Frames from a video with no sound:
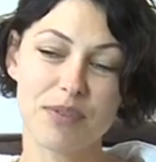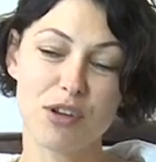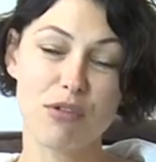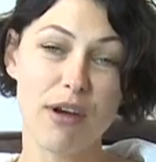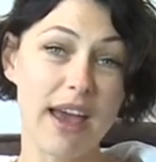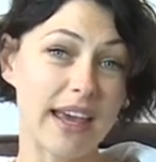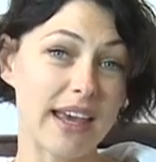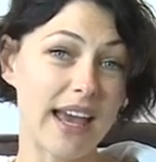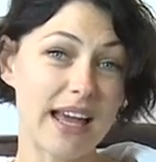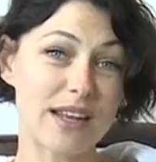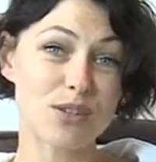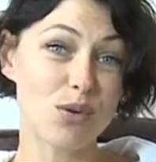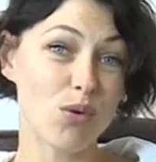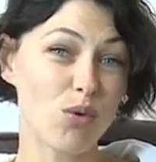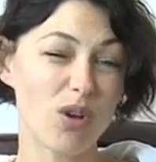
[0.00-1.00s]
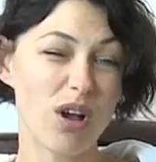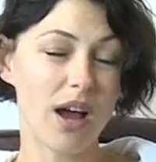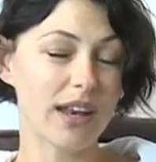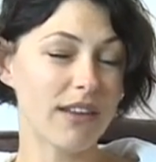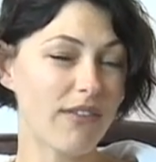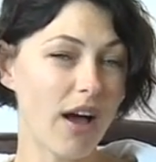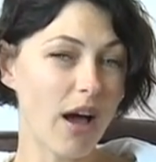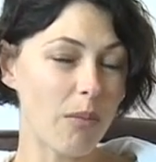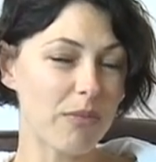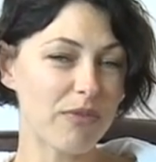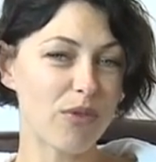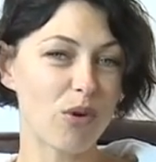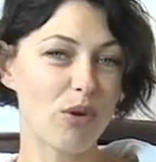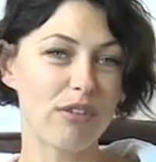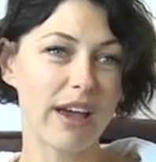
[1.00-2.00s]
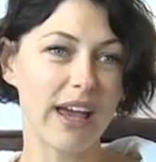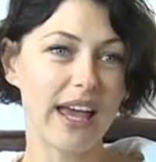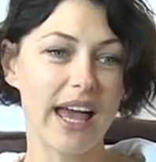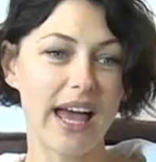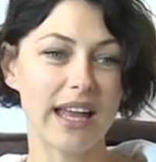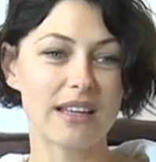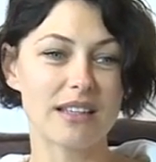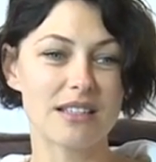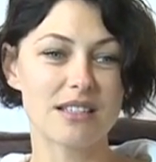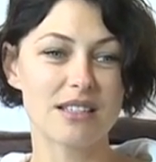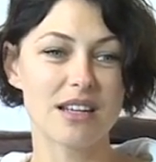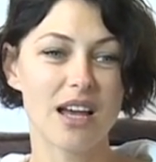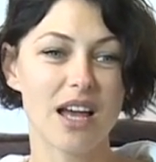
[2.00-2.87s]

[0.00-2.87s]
great and all kind of up for it and